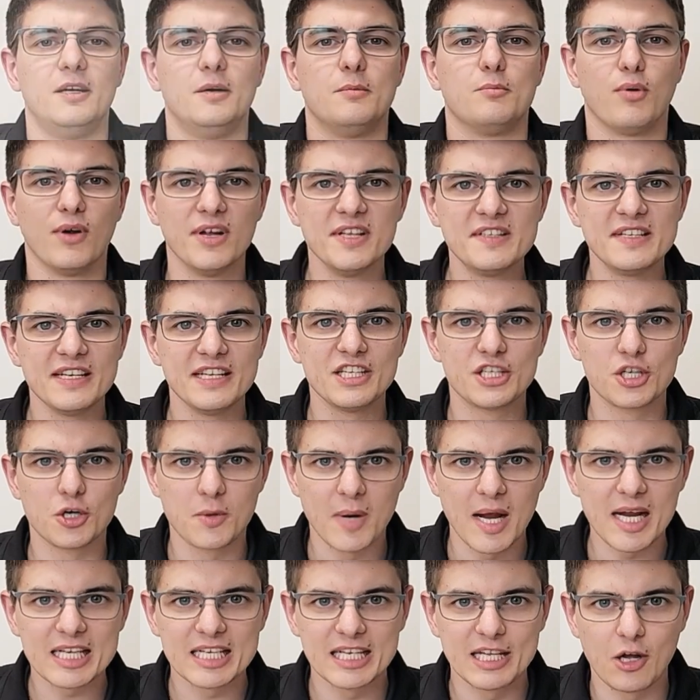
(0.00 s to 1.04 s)
Printing
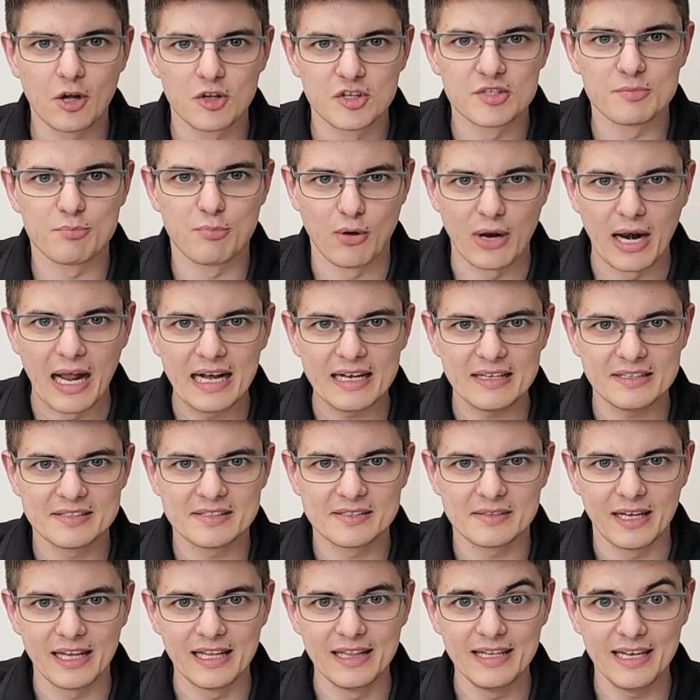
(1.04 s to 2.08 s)
directly onto products
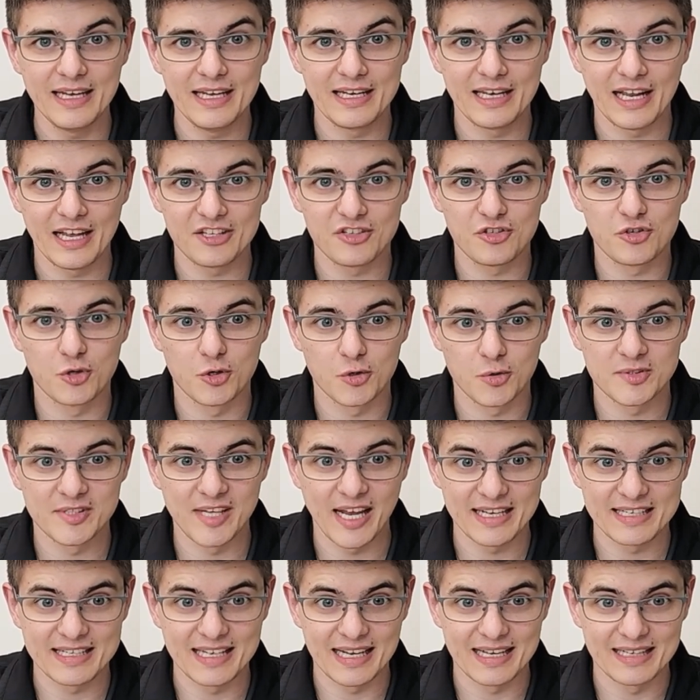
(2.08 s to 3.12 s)
in the industrial
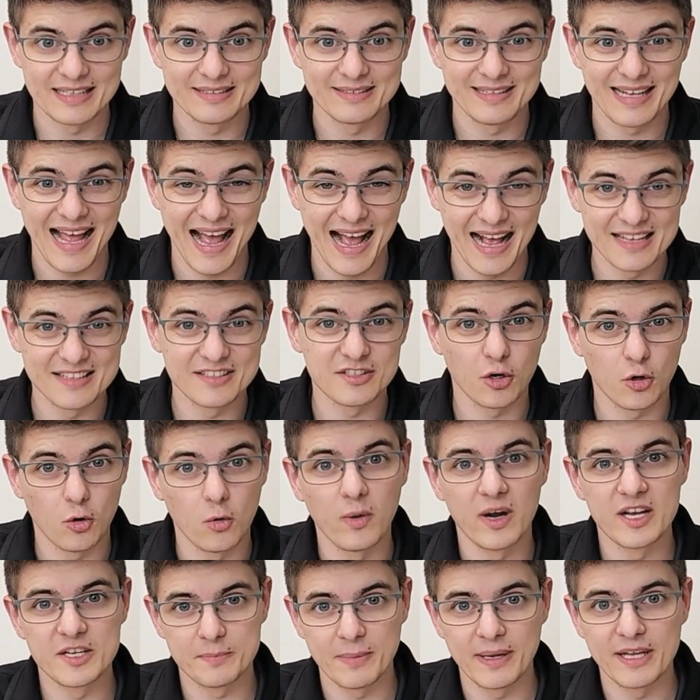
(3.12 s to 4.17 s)
sector has
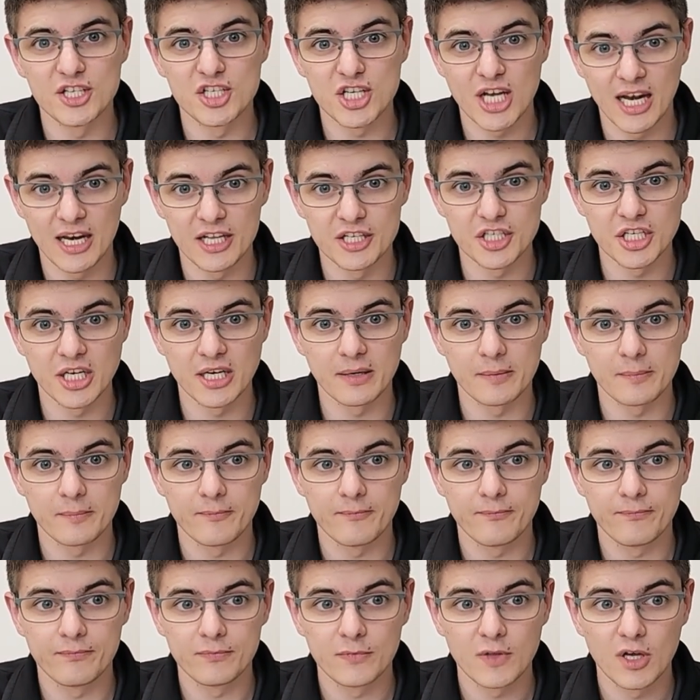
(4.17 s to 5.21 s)
always been challenging.
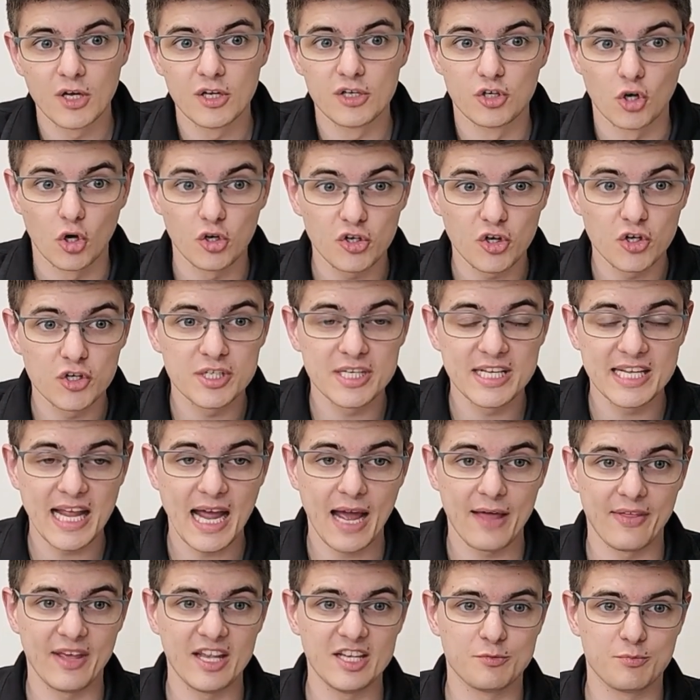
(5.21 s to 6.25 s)
Not only are
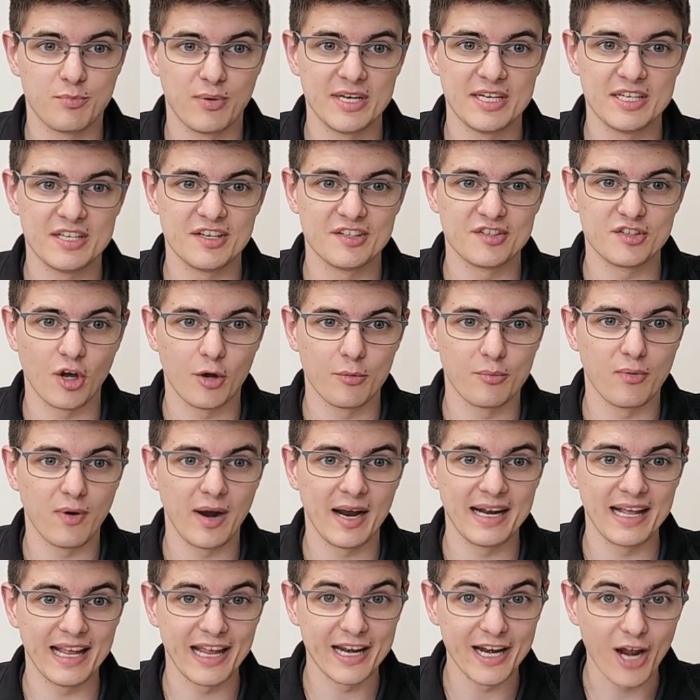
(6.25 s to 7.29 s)
these printers
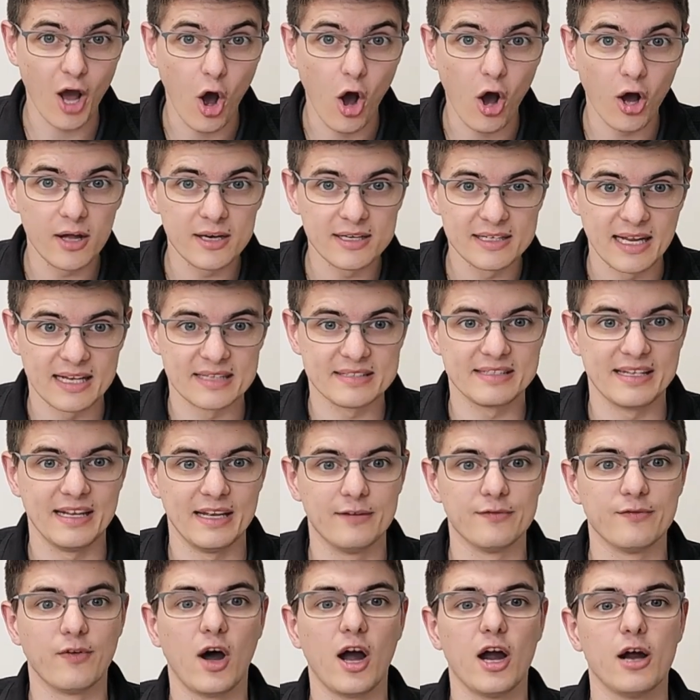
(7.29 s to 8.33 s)
operating in hot, dusty
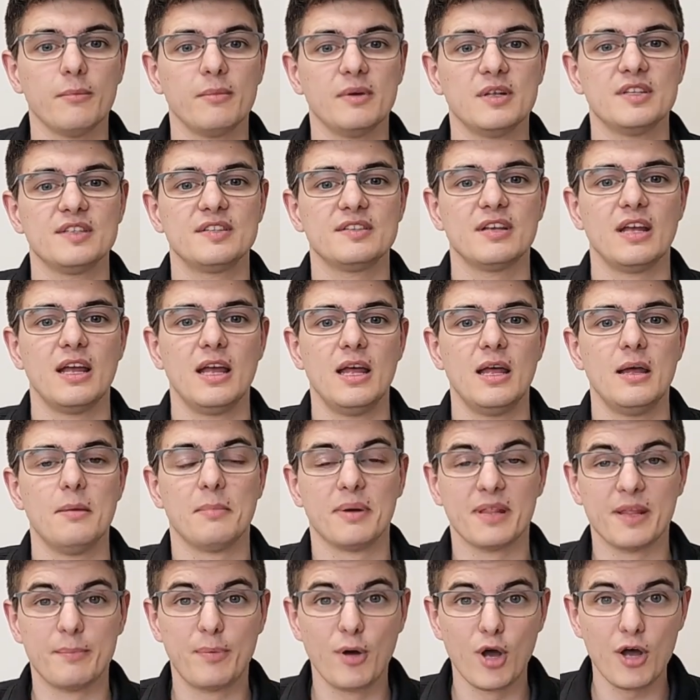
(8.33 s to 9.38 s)
environments, but
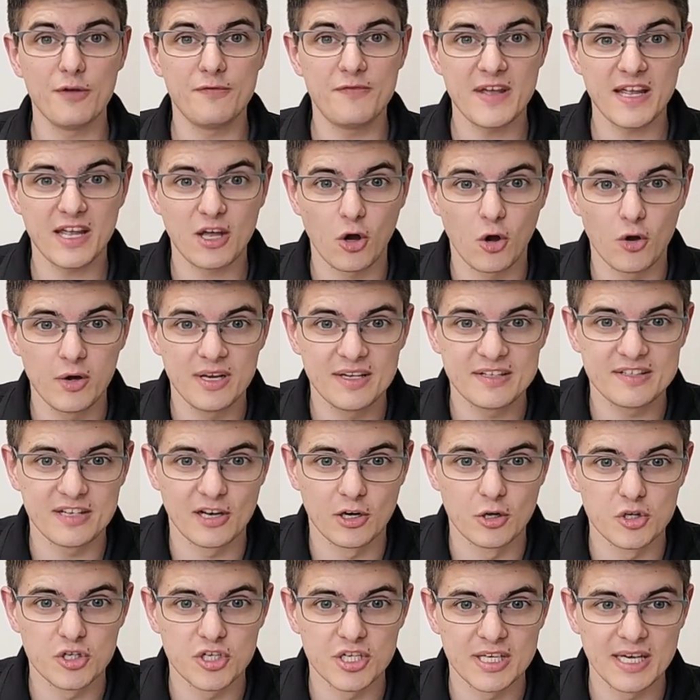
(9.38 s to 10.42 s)
the perfect coating
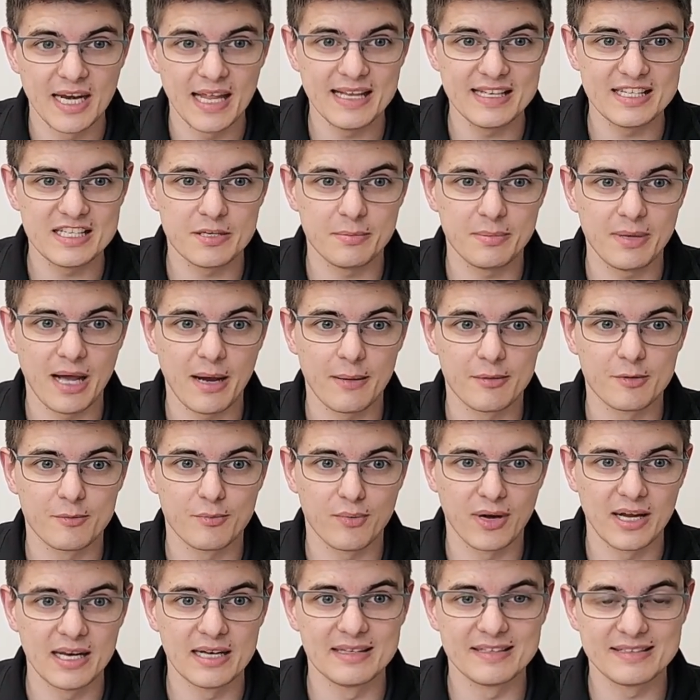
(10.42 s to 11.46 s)
solution needs to be able to
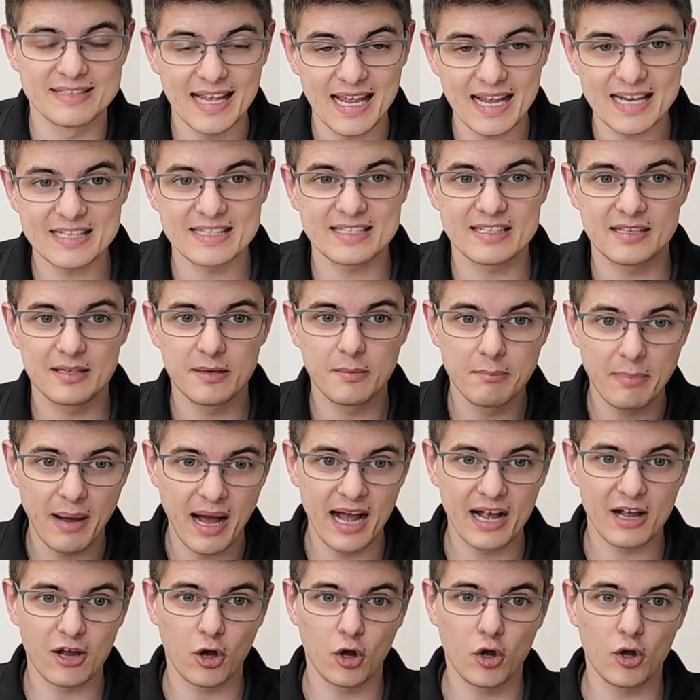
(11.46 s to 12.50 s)
print text,
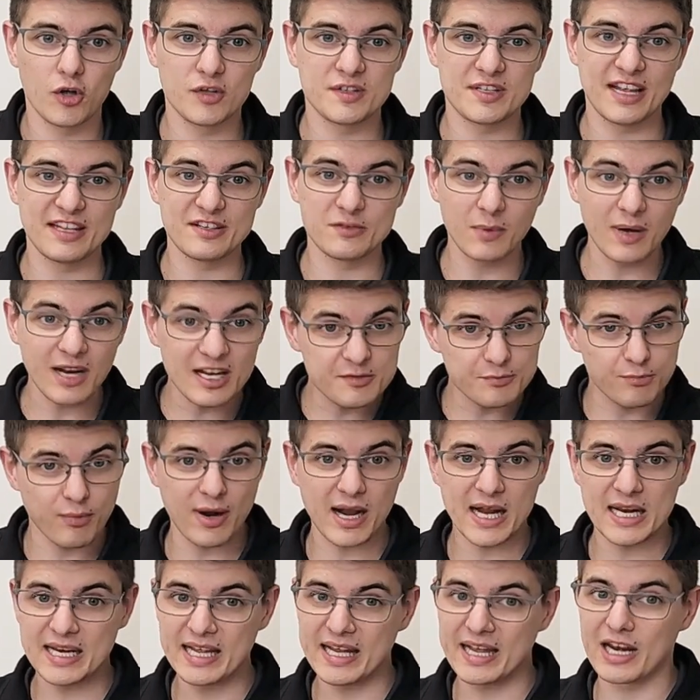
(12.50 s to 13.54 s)
barcodes, as well as
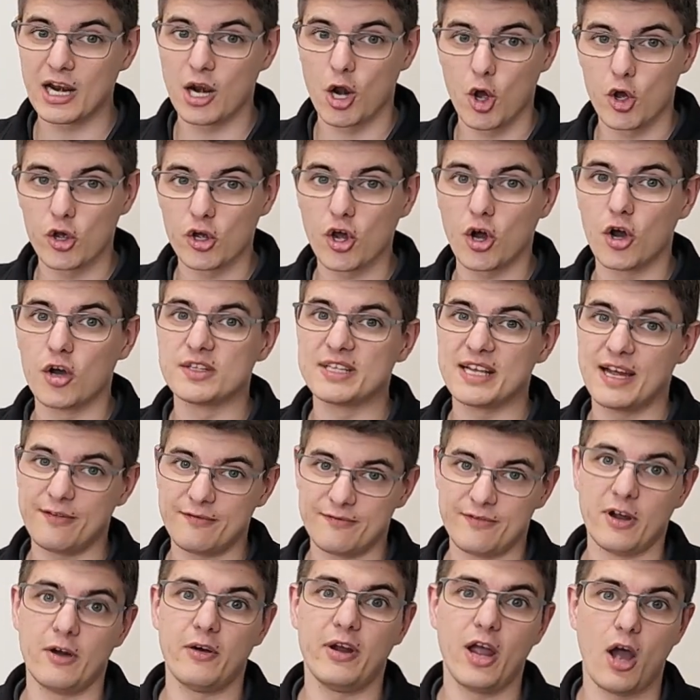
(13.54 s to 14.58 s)
branding and logos at
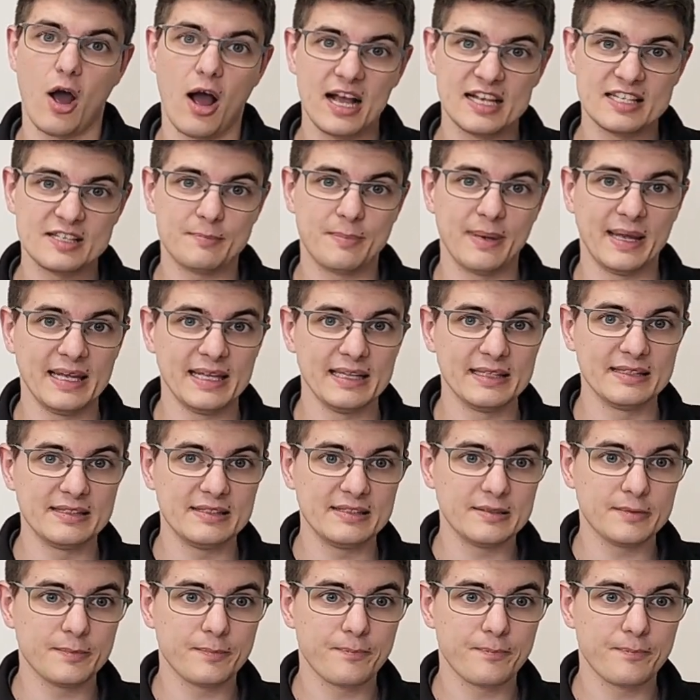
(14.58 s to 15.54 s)
very high speeds.